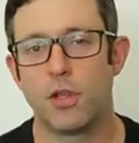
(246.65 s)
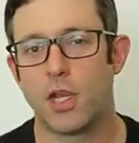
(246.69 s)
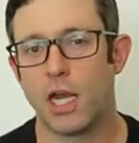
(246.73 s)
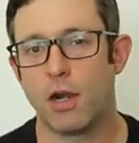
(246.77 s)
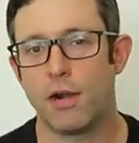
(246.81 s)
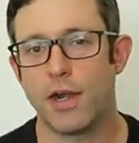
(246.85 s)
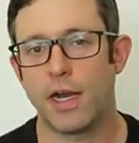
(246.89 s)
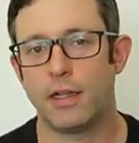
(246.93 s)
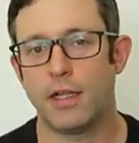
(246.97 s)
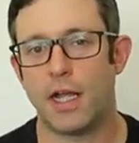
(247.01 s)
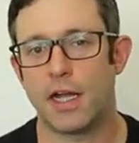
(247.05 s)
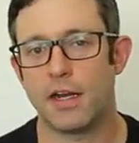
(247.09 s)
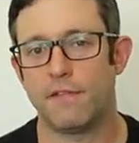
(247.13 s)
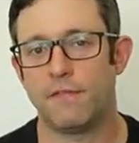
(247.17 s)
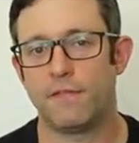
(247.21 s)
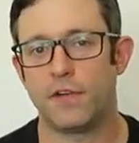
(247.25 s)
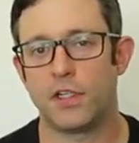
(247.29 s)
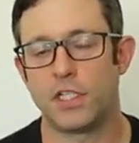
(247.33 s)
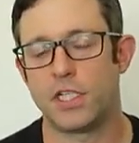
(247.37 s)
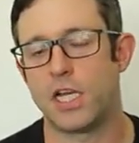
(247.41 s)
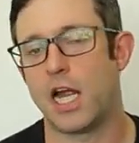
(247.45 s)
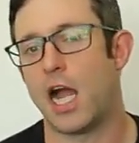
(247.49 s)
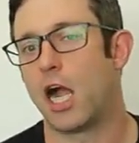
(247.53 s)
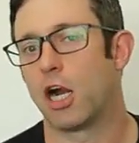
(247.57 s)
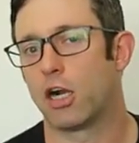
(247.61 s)
carry a lot of
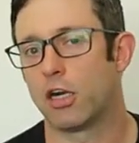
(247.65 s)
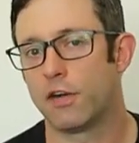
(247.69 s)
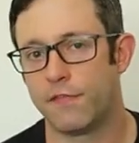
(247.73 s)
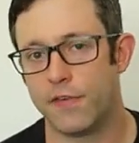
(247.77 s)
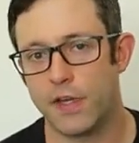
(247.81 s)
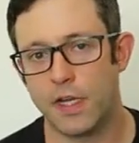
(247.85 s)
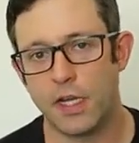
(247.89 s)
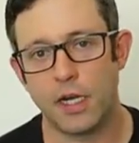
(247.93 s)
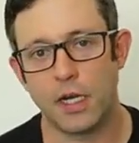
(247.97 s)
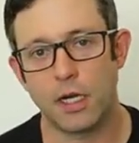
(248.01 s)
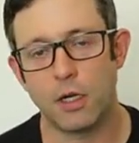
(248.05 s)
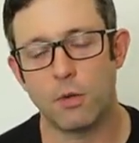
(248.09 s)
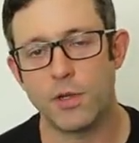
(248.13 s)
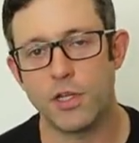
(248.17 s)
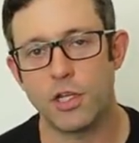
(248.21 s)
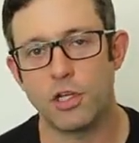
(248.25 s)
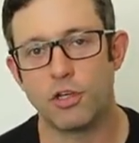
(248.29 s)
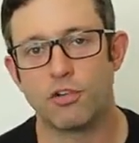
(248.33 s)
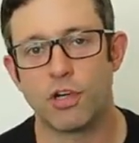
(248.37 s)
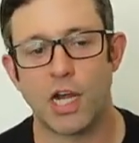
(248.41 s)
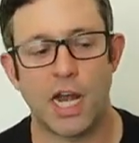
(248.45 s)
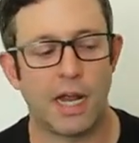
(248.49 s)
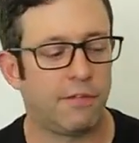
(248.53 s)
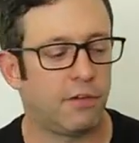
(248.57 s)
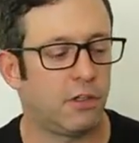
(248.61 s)
photography gear when you
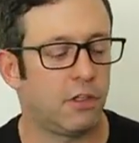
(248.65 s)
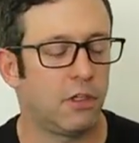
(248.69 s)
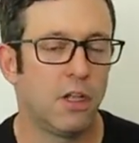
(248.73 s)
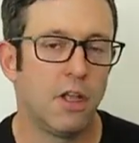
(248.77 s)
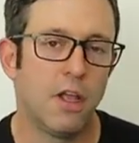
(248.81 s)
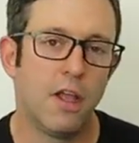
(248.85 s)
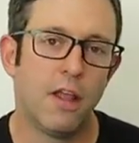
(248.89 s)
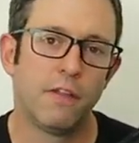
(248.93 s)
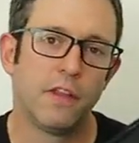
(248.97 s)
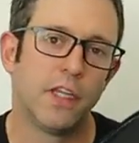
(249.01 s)
travel,